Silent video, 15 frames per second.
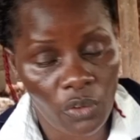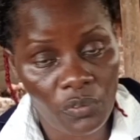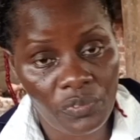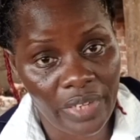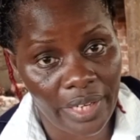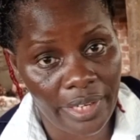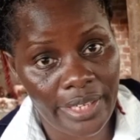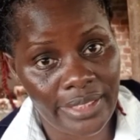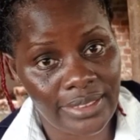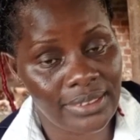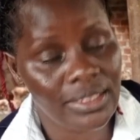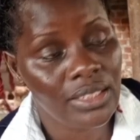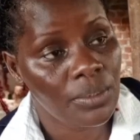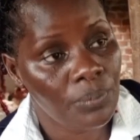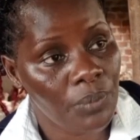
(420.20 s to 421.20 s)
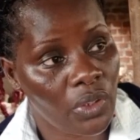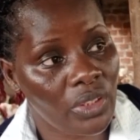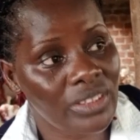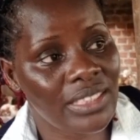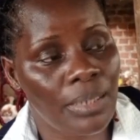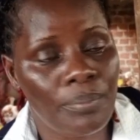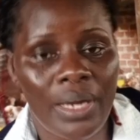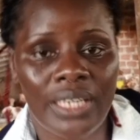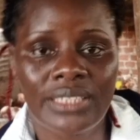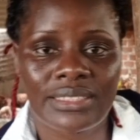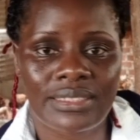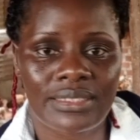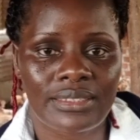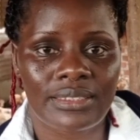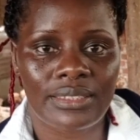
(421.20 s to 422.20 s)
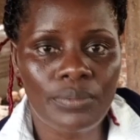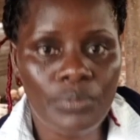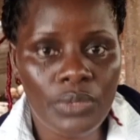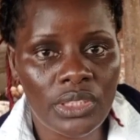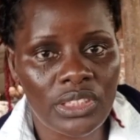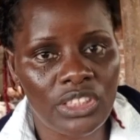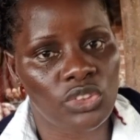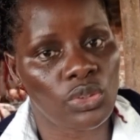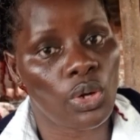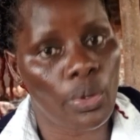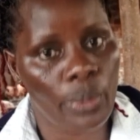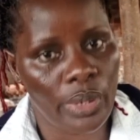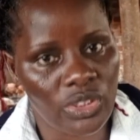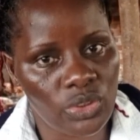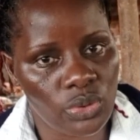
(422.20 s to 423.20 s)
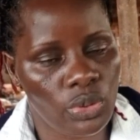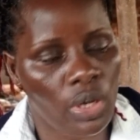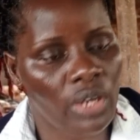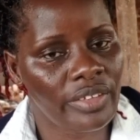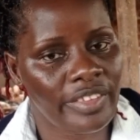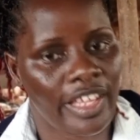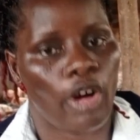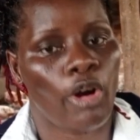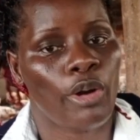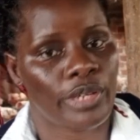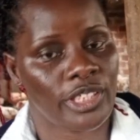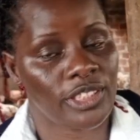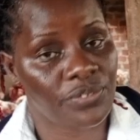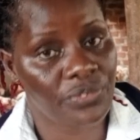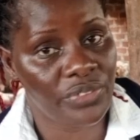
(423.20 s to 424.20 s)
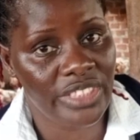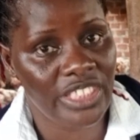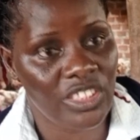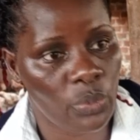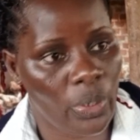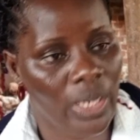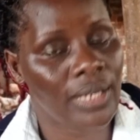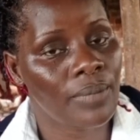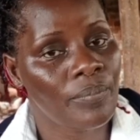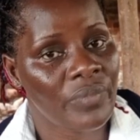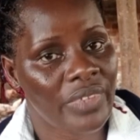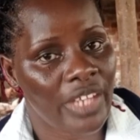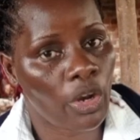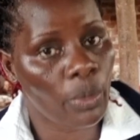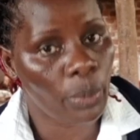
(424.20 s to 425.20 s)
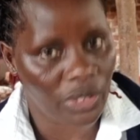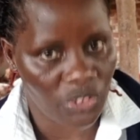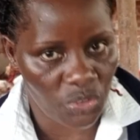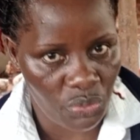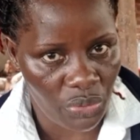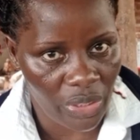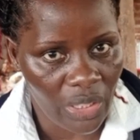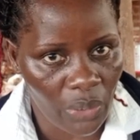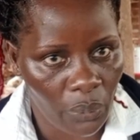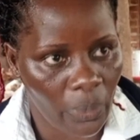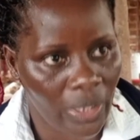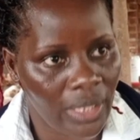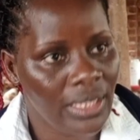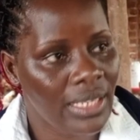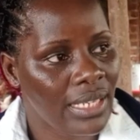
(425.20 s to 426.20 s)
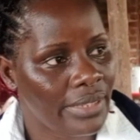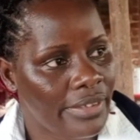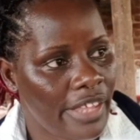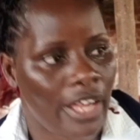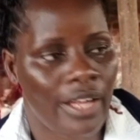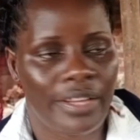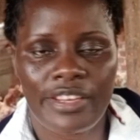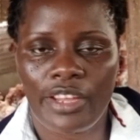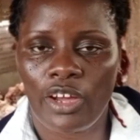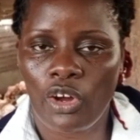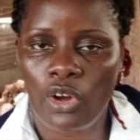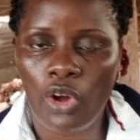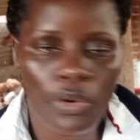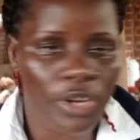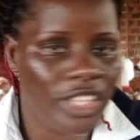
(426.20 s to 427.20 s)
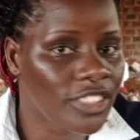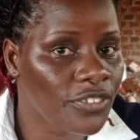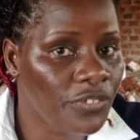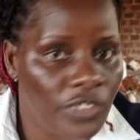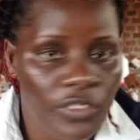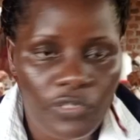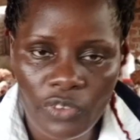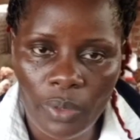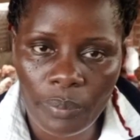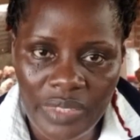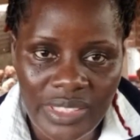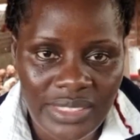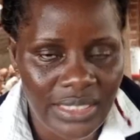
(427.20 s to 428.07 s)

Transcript: of the eggs, because the birds' immunity is always strong. They're always feeding well, they're always drinking well, they are always free from these